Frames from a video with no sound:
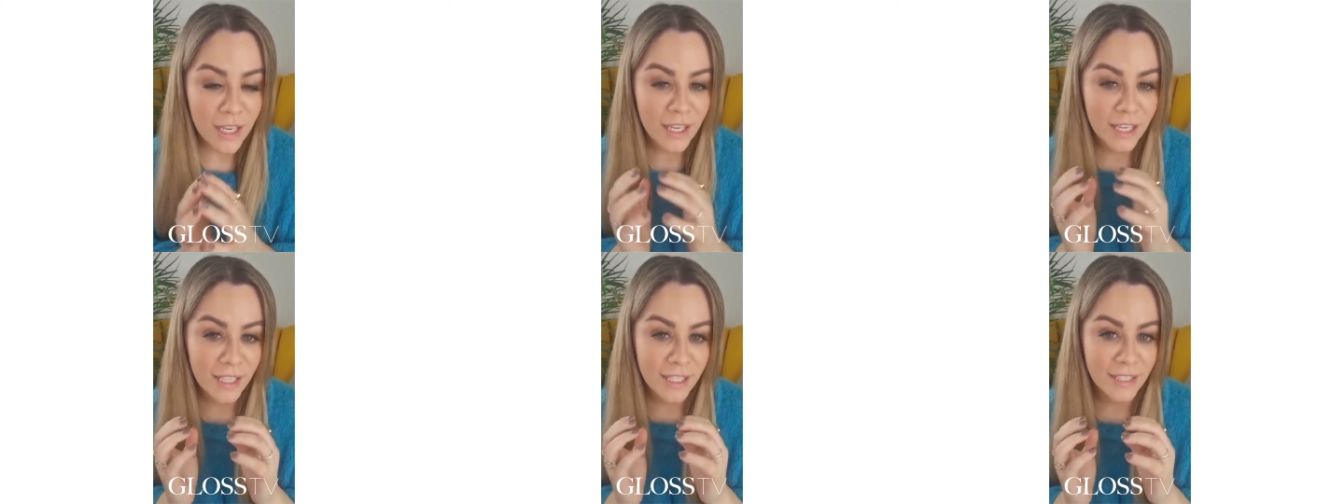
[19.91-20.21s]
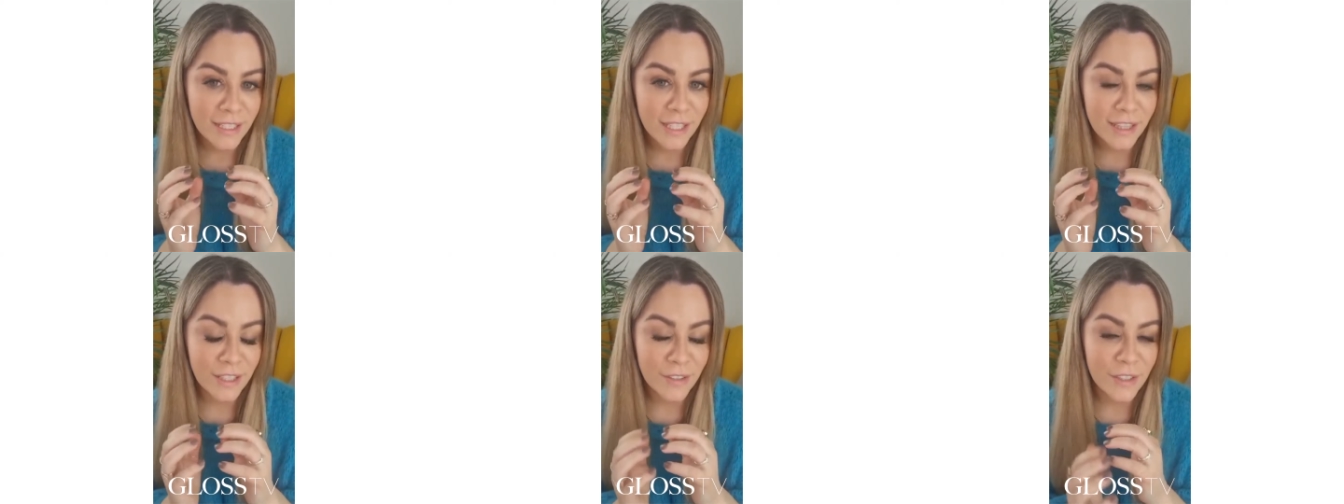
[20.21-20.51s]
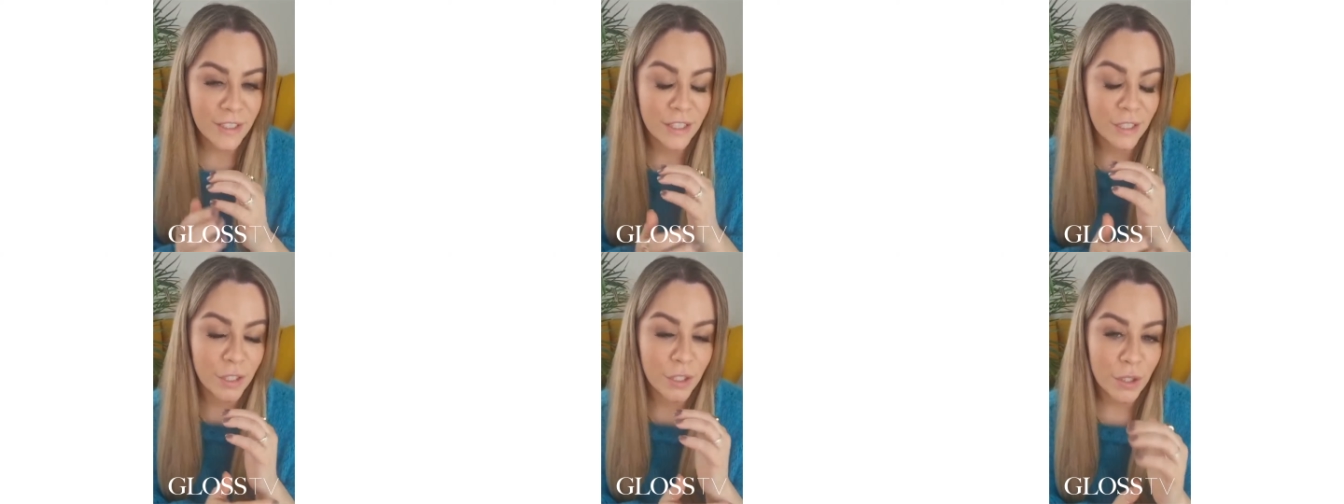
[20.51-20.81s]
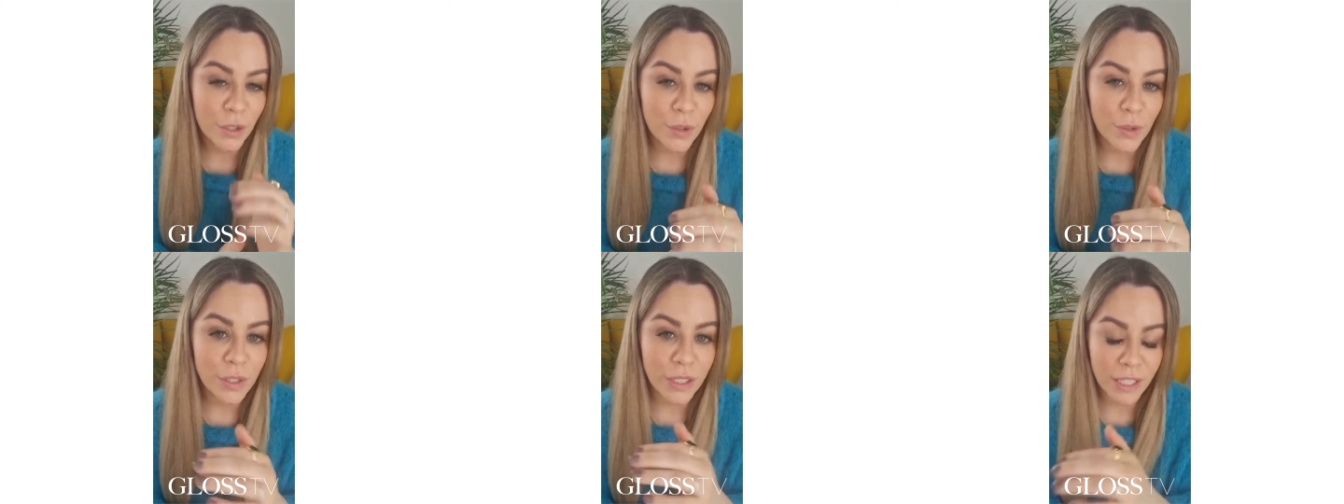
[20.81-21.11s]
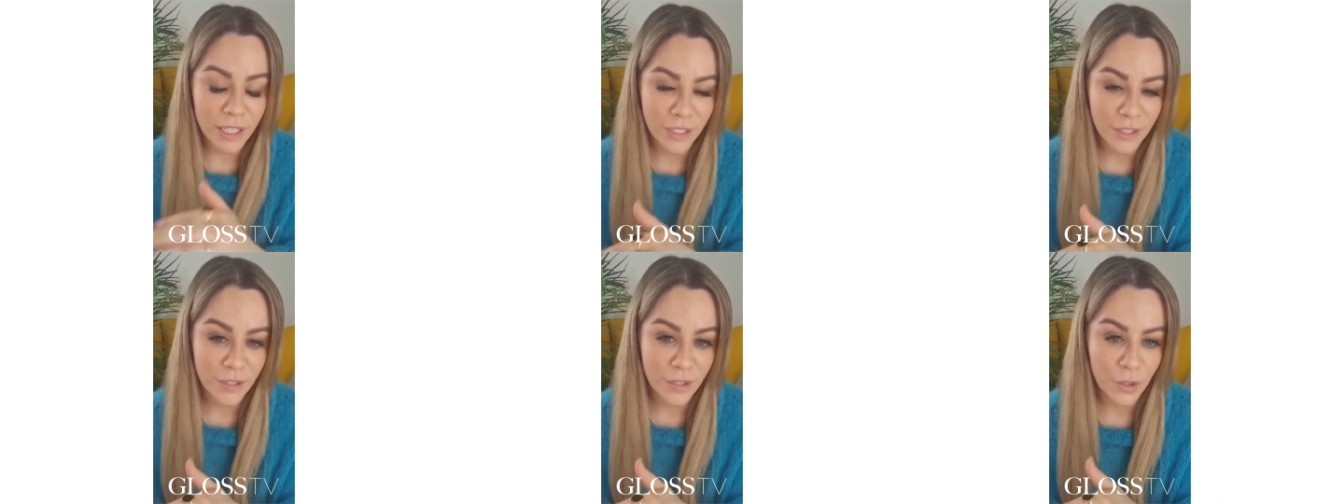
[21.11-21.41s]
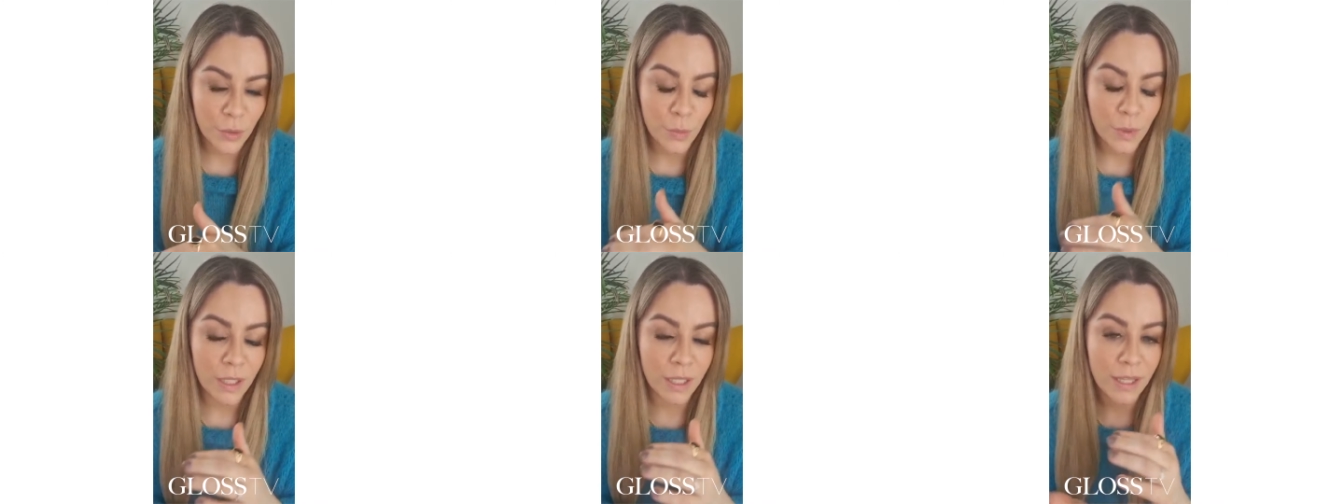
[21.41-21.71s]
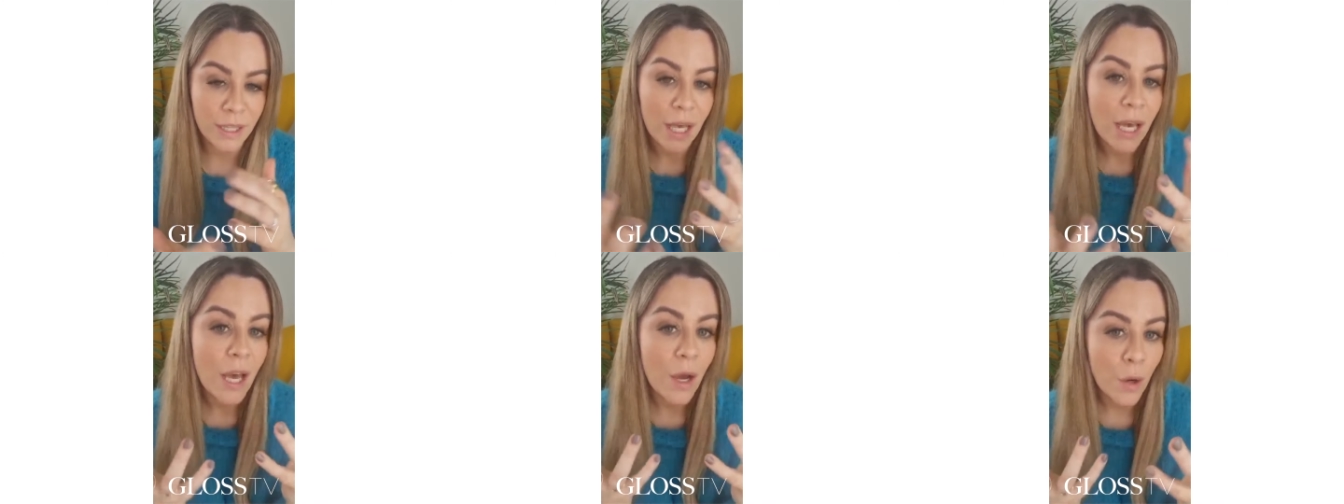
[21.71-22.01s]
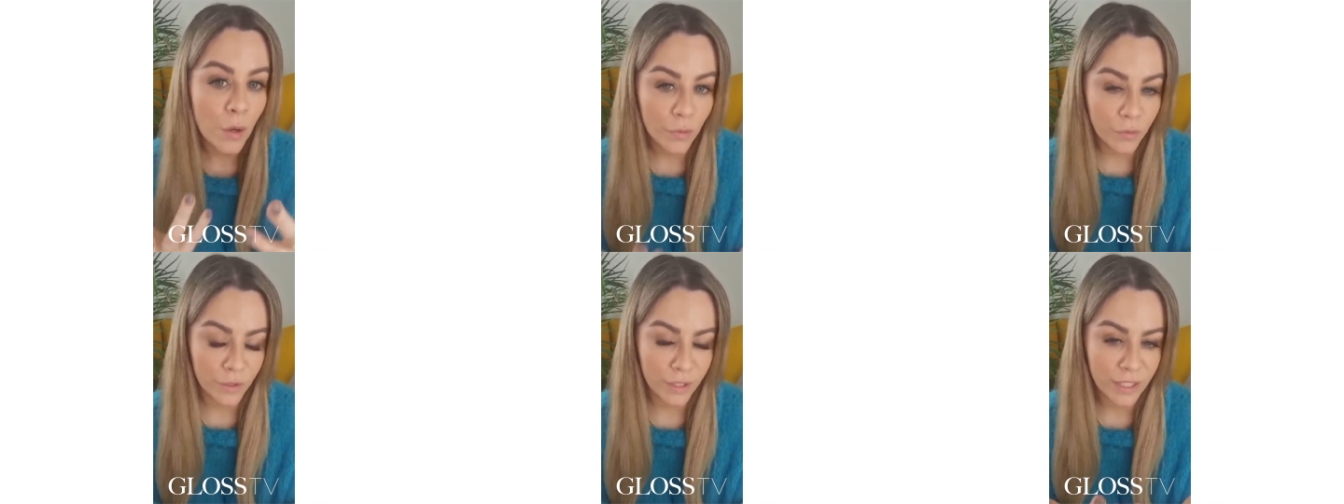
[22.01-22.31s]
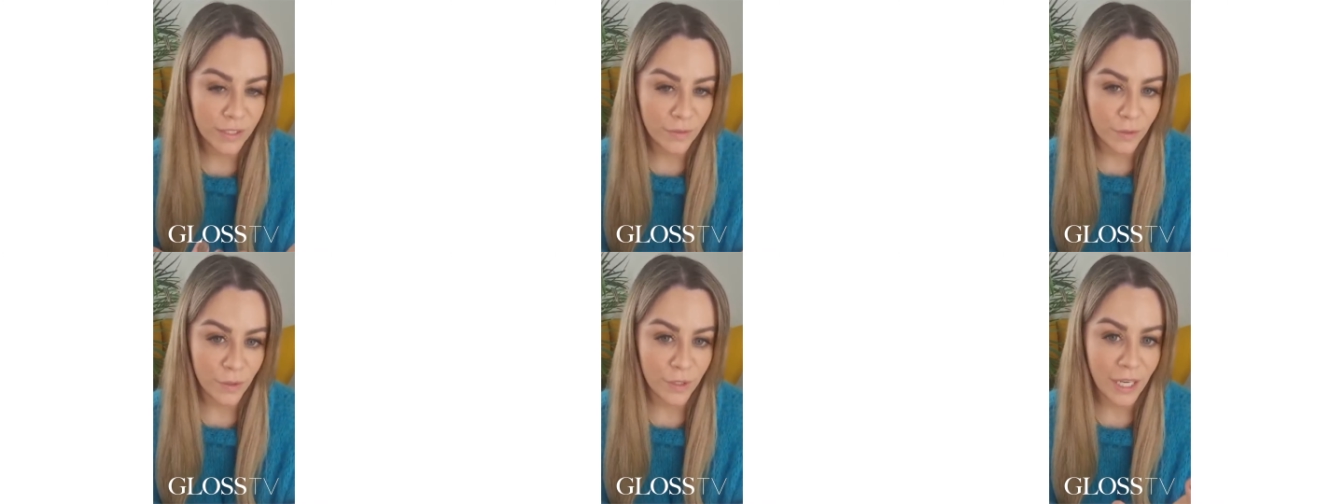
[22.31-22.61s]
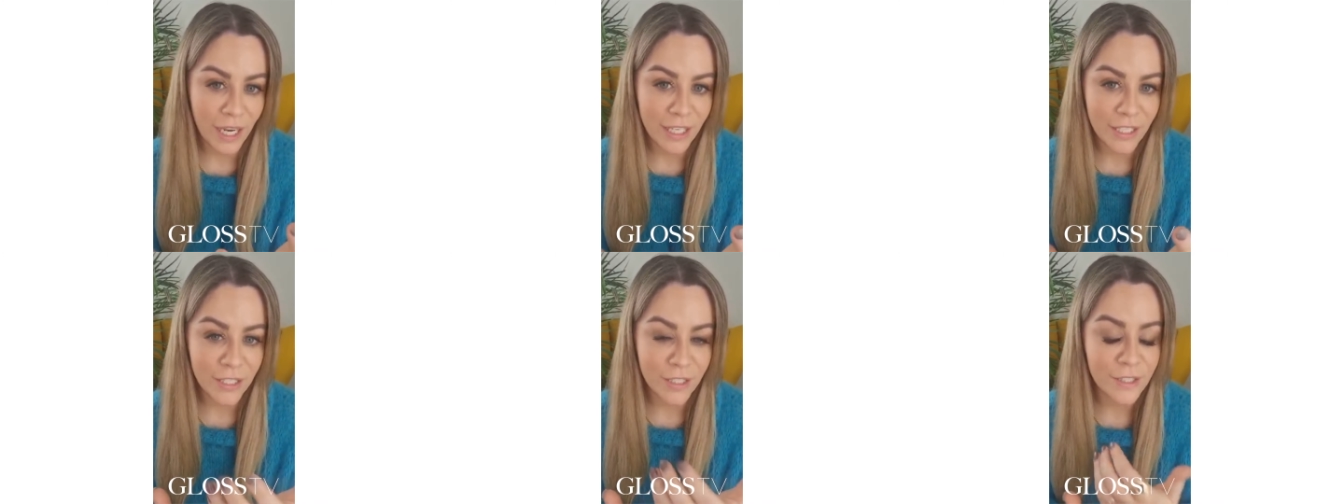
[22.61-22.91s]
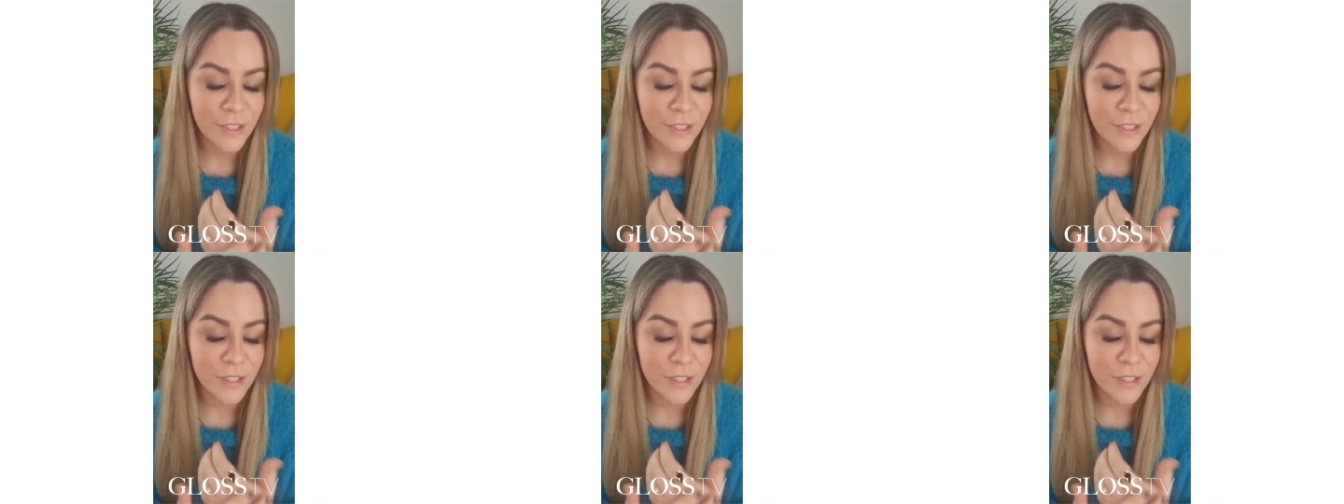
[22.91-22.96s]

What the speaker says: is that there is a huge issue with overexfoliation.